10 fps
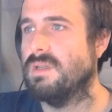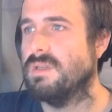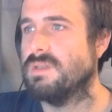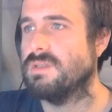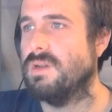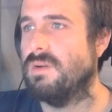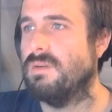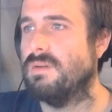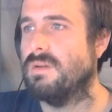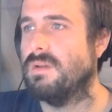So
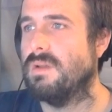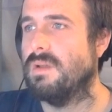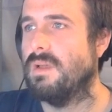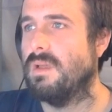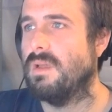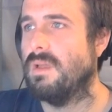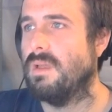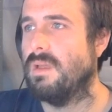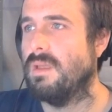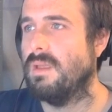
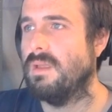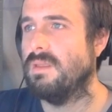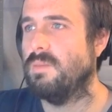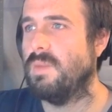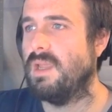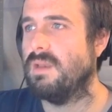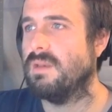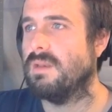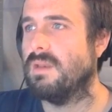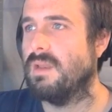in the main
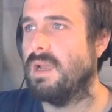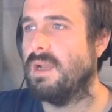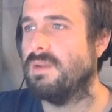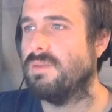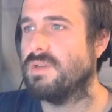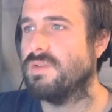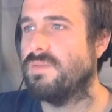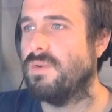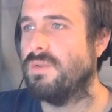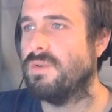INLretro
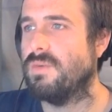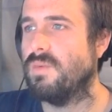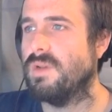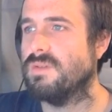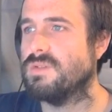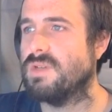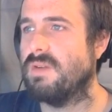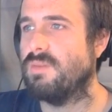folder, Windows driver